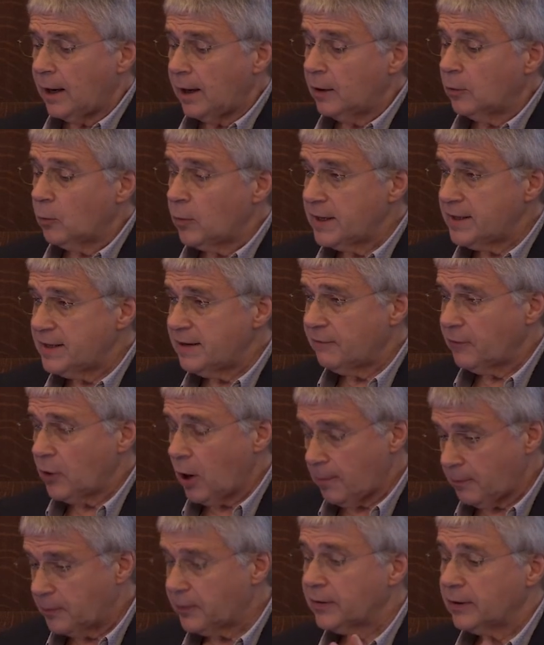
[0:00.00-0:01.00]
We
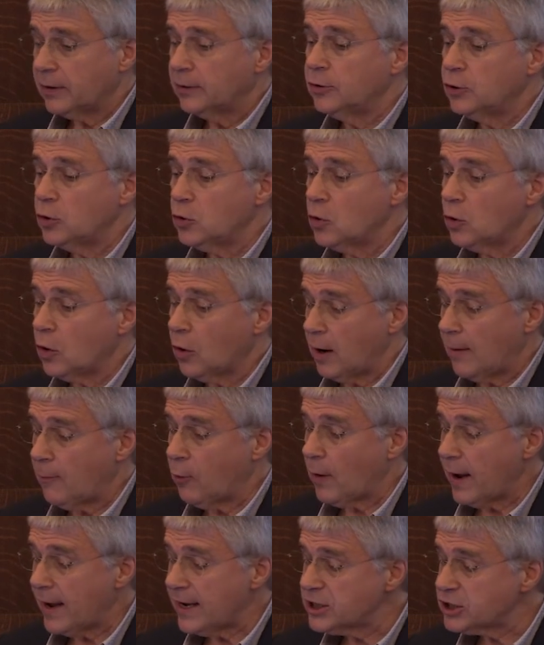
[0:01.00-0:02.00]
developed new
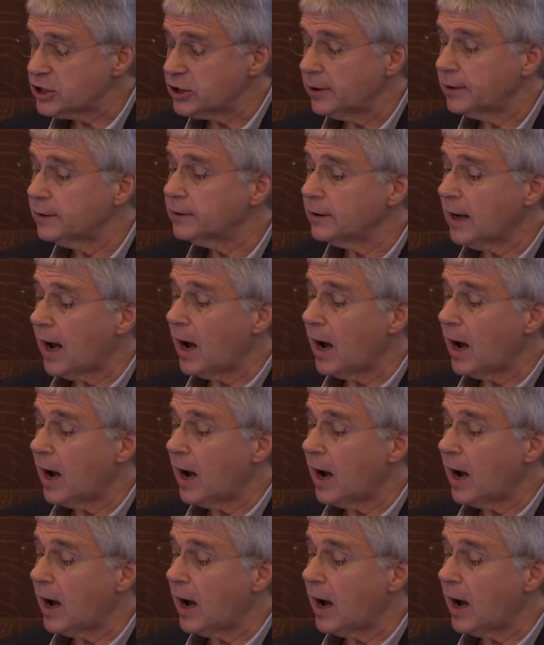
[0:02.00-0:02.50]
collaboration